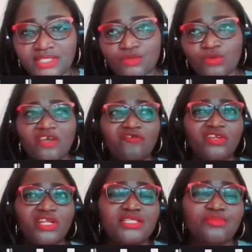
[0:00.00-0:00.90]
It's
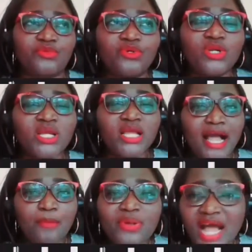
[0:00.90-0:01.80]
quite flexible.
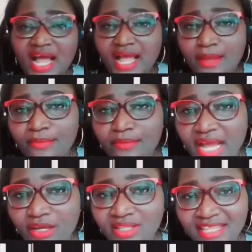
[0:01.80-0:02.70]

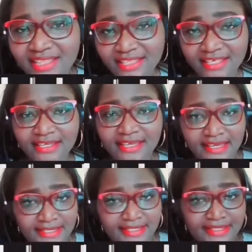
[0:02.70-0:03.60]
Another
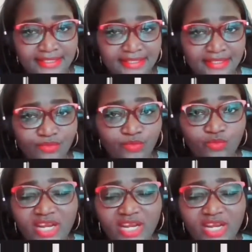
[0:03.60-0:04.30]
thing is,